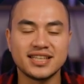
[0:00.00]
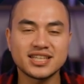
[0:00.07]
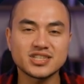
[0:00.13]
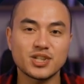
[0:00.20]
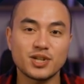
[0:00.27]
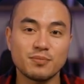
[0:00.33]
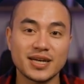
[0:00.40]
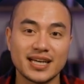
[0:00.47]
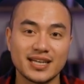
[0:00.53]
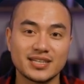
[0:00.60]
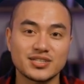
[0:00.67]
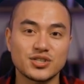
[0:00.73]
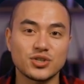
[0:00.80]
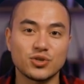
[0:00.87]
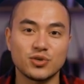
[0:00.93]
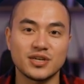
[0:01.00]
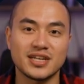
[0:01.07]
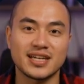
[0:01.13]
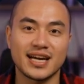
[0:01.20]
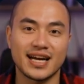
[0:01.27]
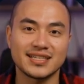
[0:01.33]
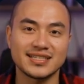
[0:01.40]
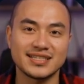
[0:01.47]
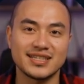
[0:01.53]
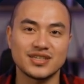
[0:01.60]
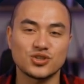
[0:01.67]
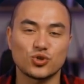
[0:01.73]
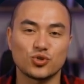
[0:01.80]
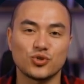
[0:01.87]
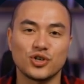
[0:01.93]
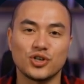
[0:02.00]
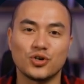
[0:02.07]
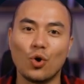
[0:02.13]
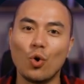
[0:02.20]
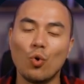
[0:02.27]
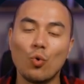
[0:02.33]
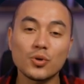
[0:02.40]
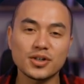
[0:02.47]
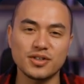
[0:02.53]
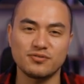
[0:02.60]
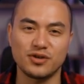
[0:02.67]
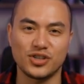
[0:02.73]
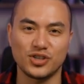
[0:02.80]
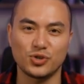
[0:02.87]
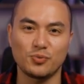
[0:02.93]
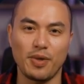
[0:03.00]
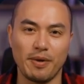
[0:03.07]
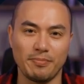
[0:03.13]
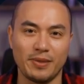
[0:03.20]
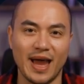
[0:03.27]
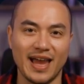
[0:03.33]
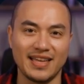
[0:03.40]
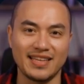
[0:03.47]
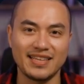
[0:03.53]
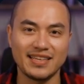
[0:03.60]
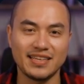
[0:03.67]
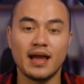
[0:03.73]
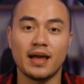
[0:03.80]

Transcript: Each commit gets a unique ID so you can always find your way back.